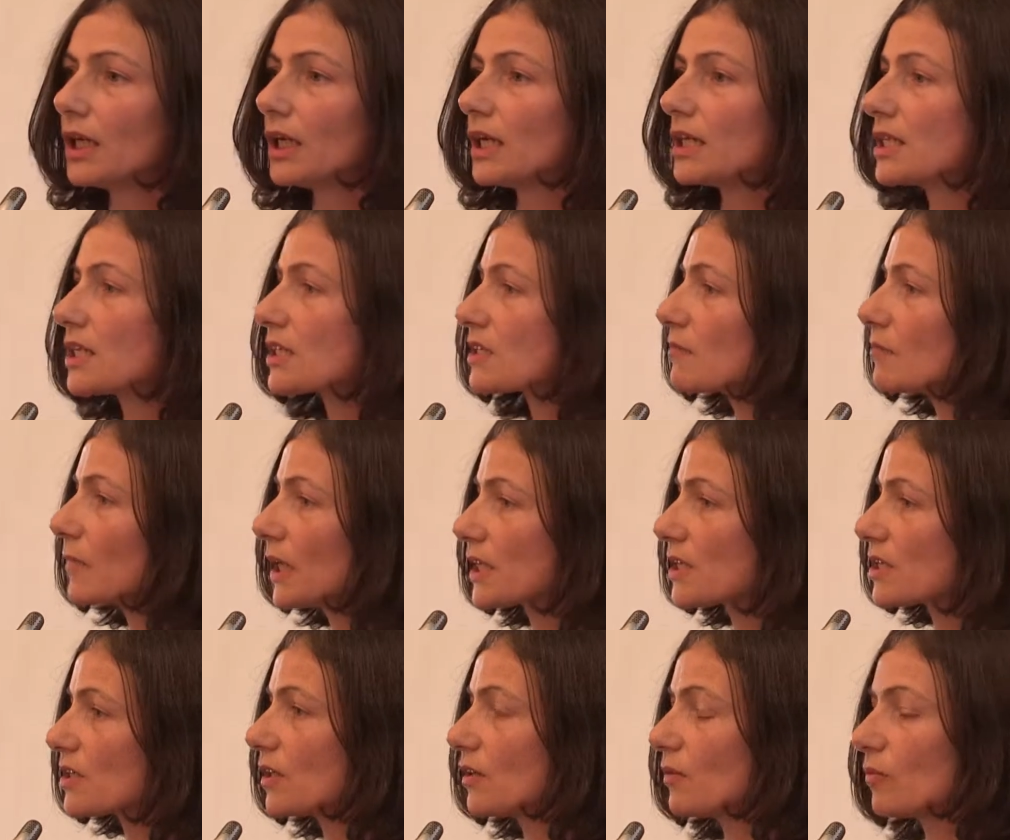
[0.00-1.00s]
It doesn't
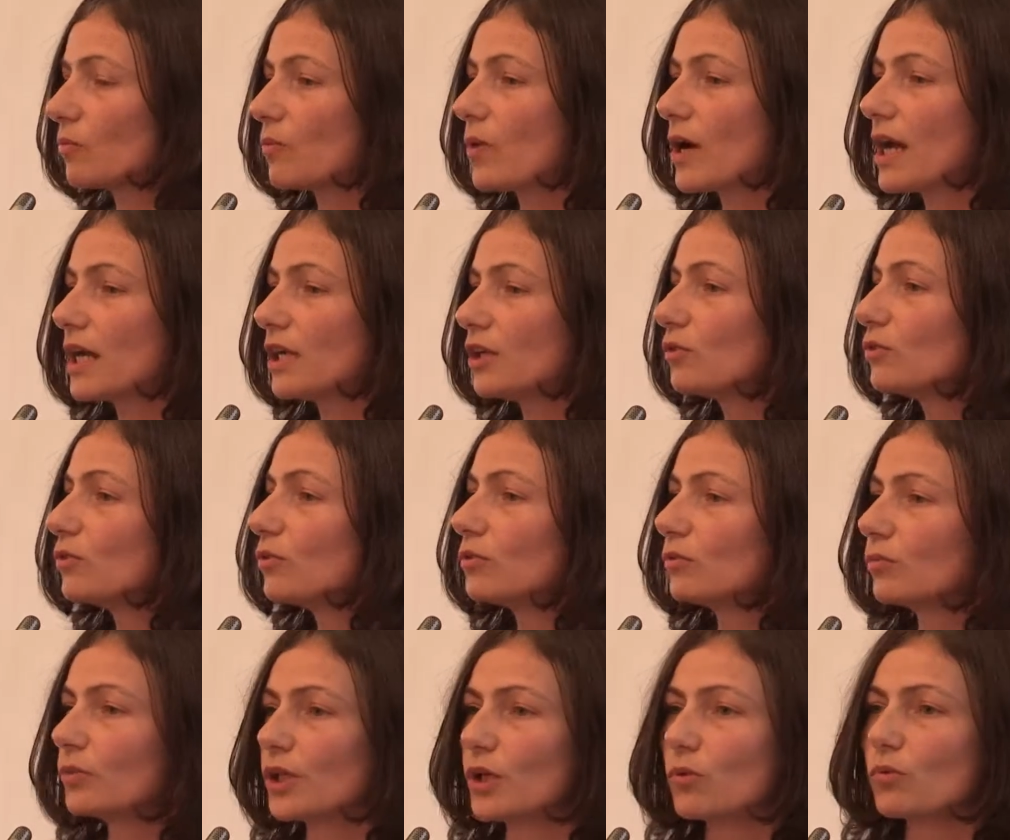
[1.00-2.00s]
matter where
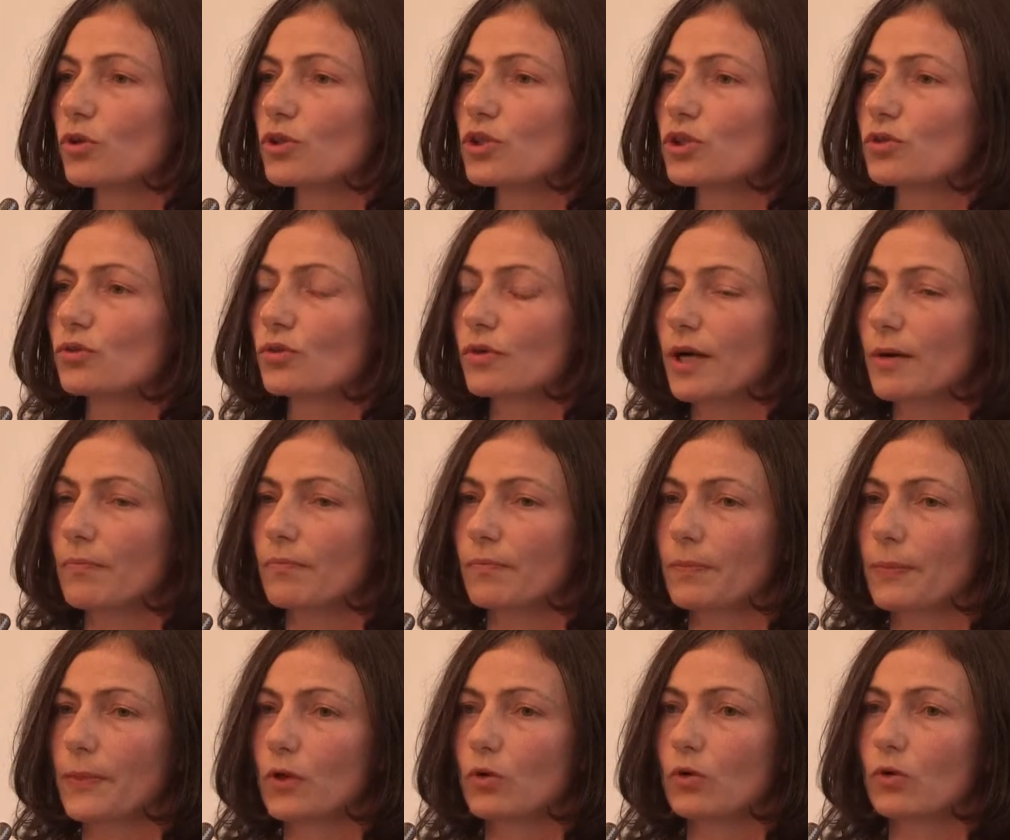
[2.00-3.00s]
what
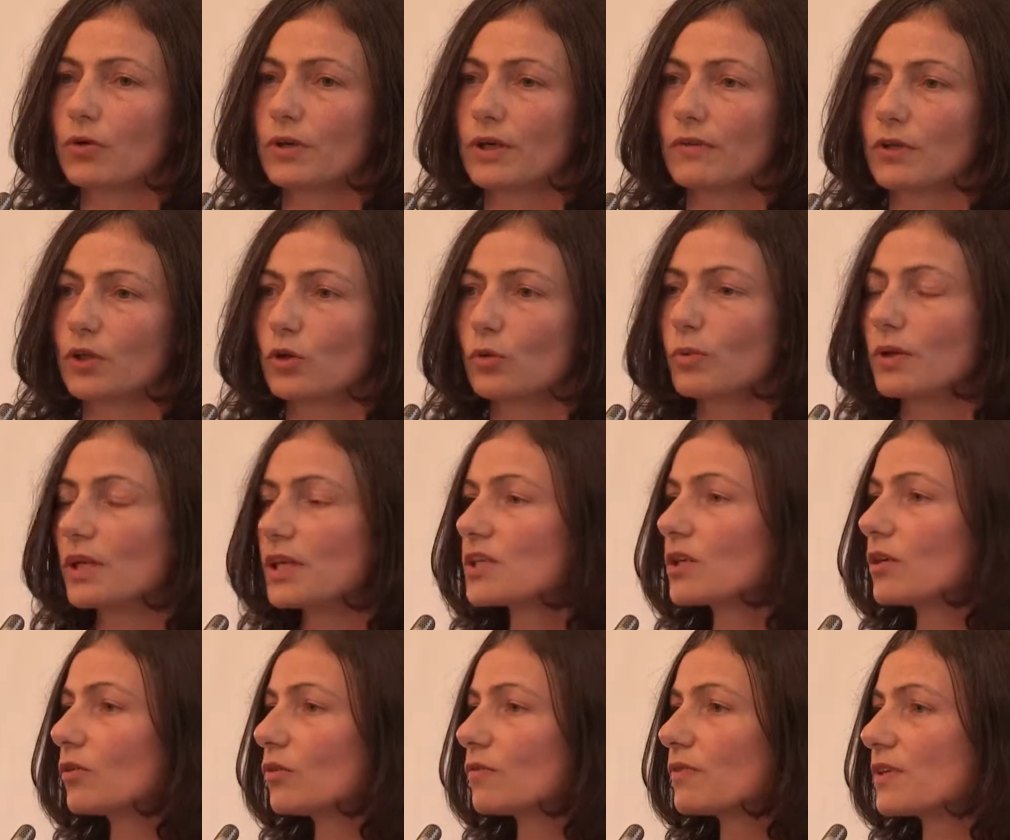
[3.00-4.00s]
your
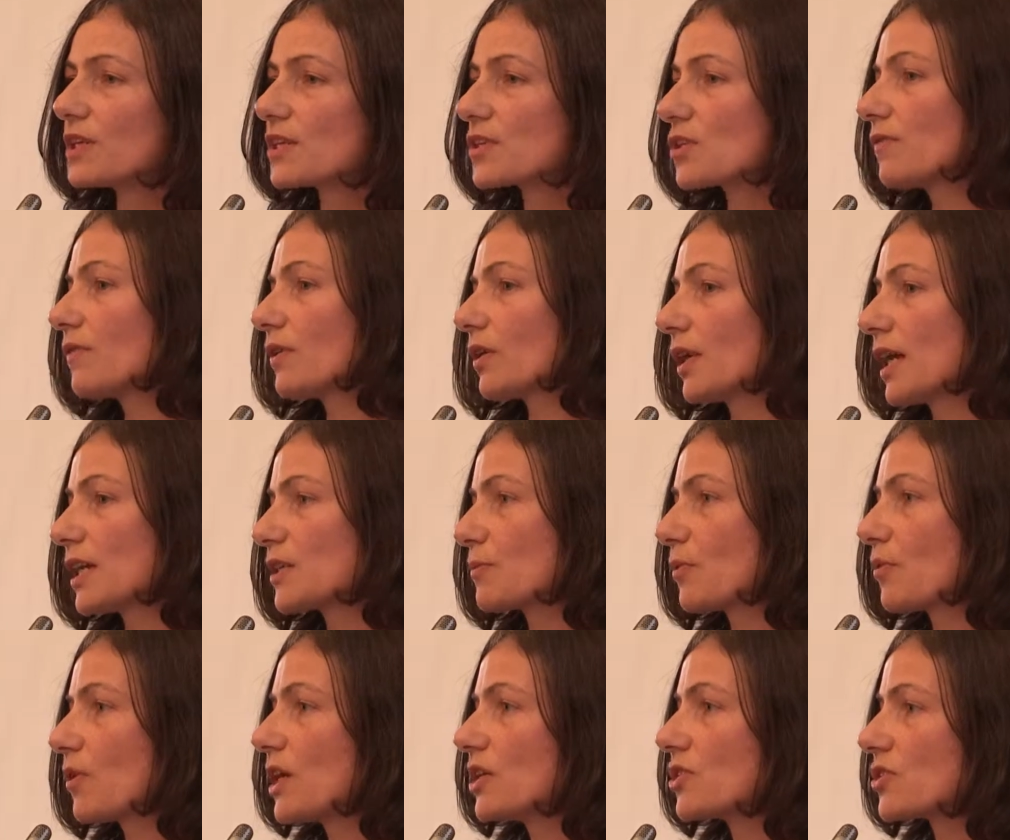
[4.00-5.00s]
political or philosophical
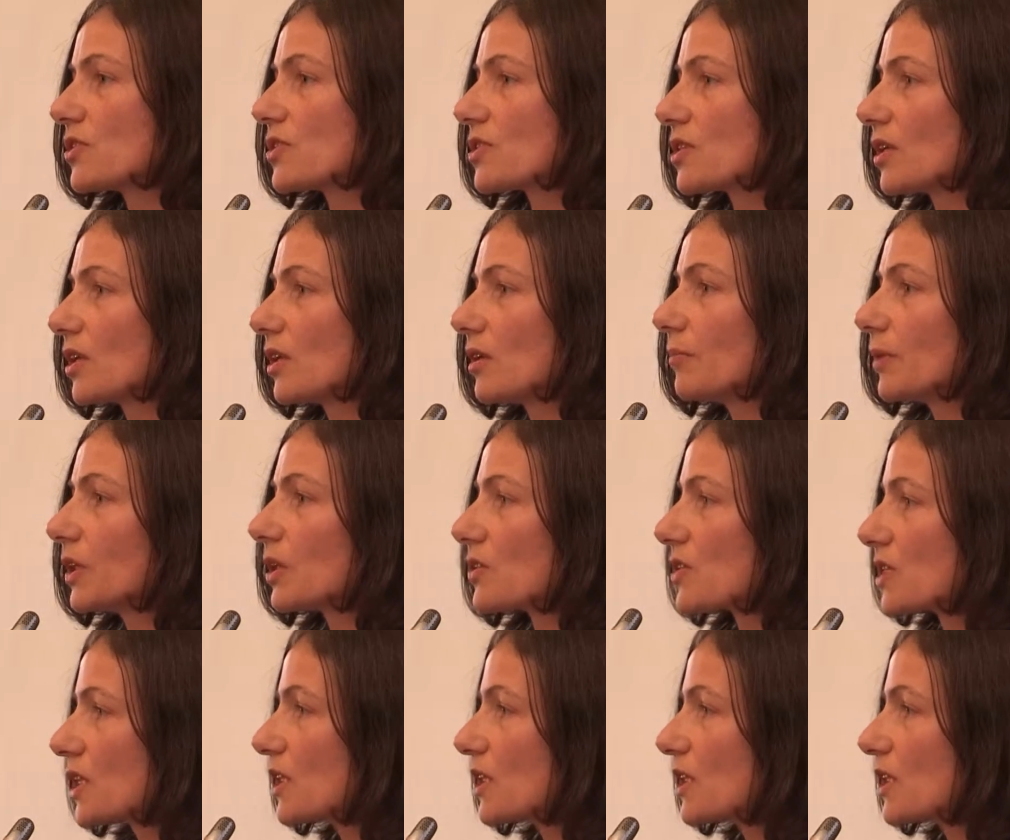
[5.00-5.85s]
aspirations are, because